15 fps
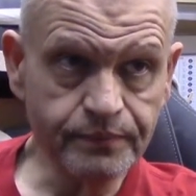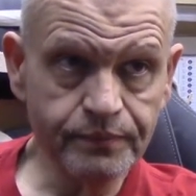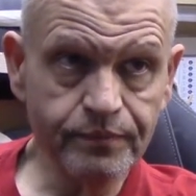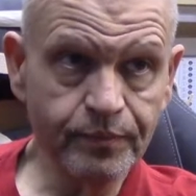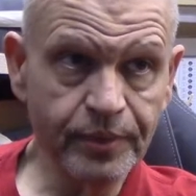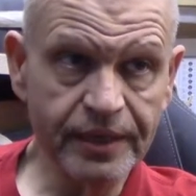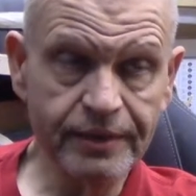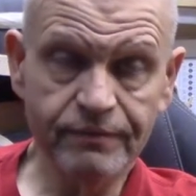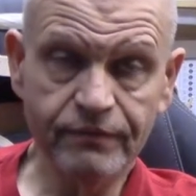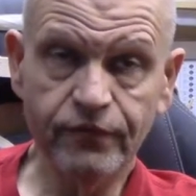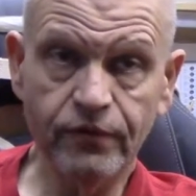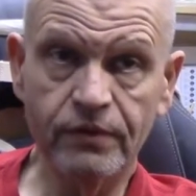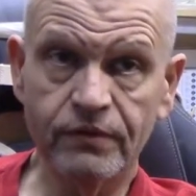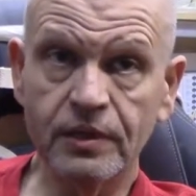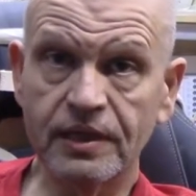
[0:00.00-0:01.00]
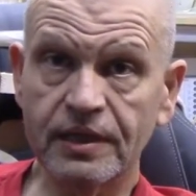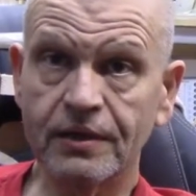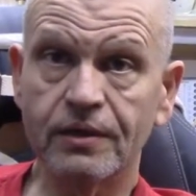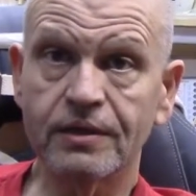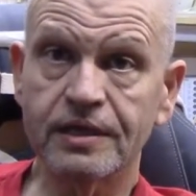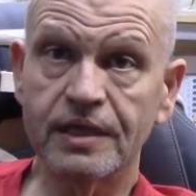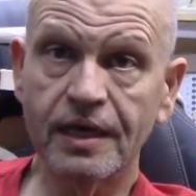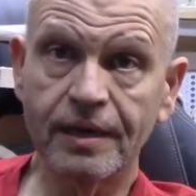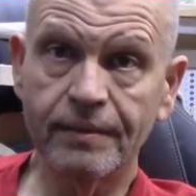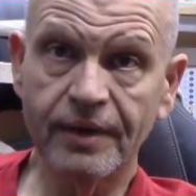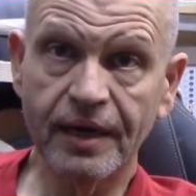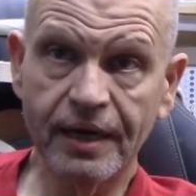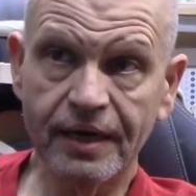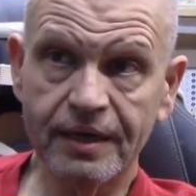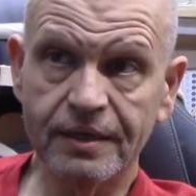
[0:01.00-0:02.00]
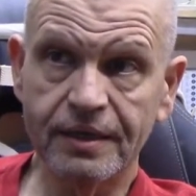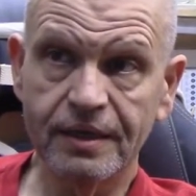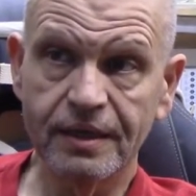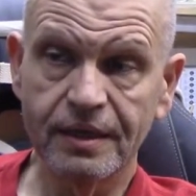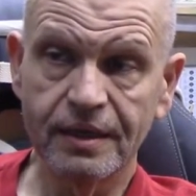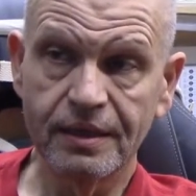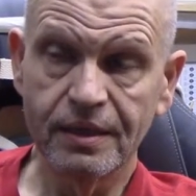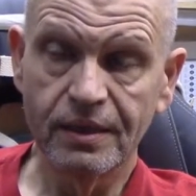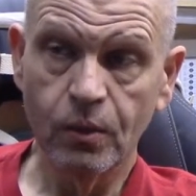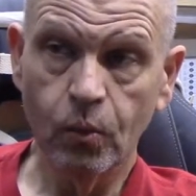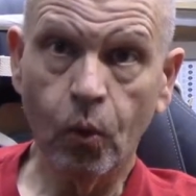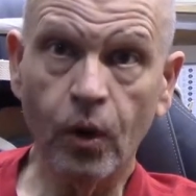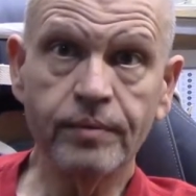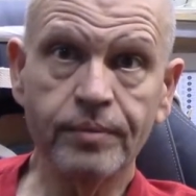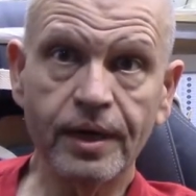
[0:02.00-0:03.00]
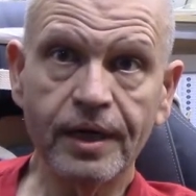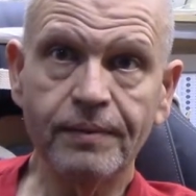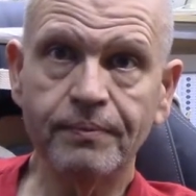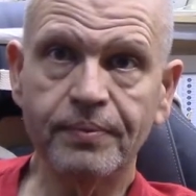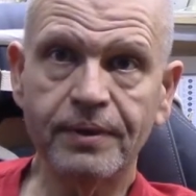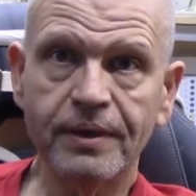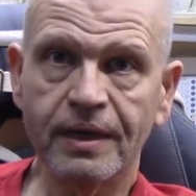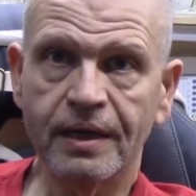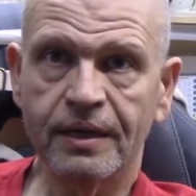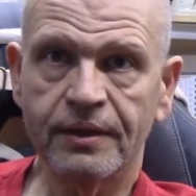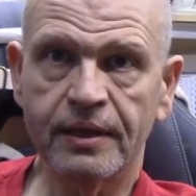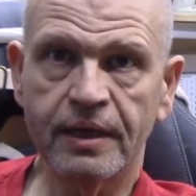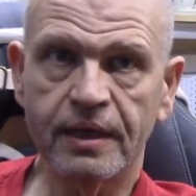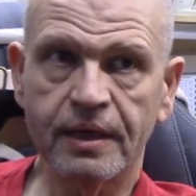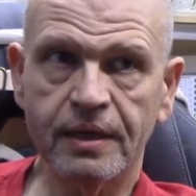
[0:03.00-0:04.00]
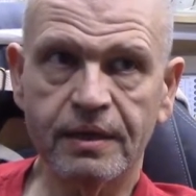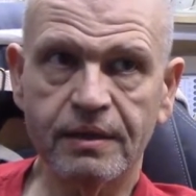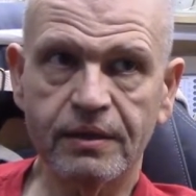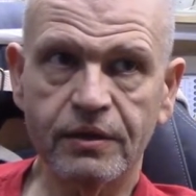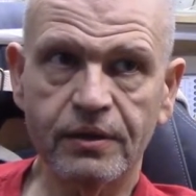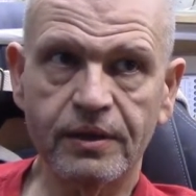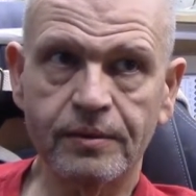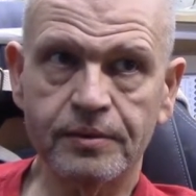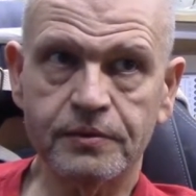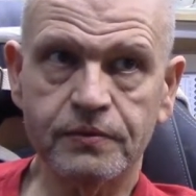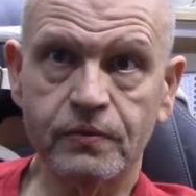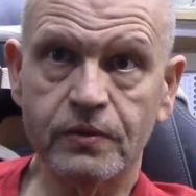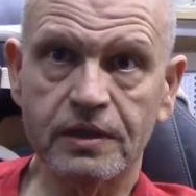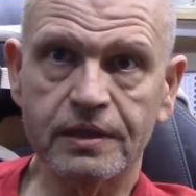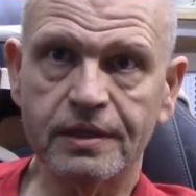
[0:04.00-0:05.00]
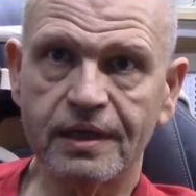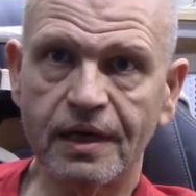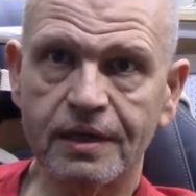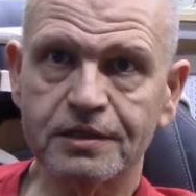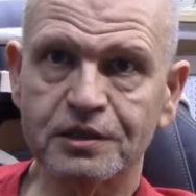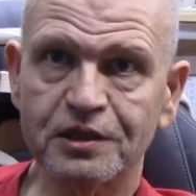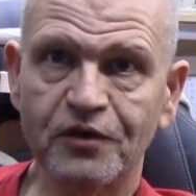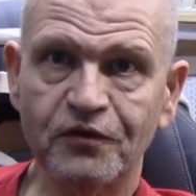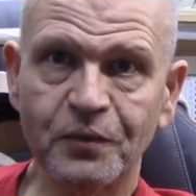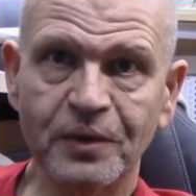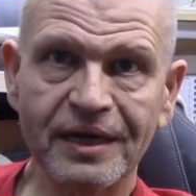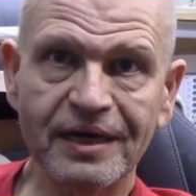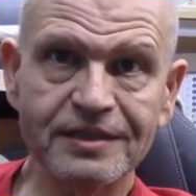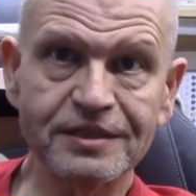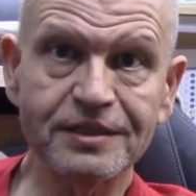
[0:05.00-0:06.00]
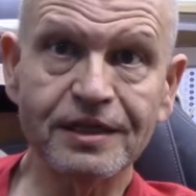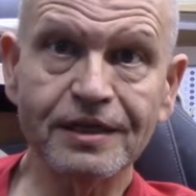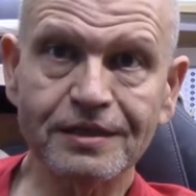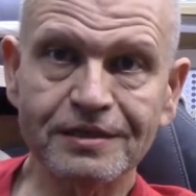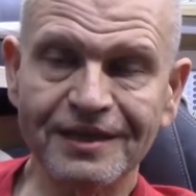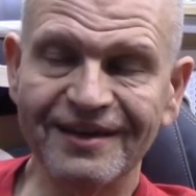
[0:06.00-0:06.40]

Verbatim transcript: but for a really long time, I had one pipe, and then I thought I was really hot stuff when I had six.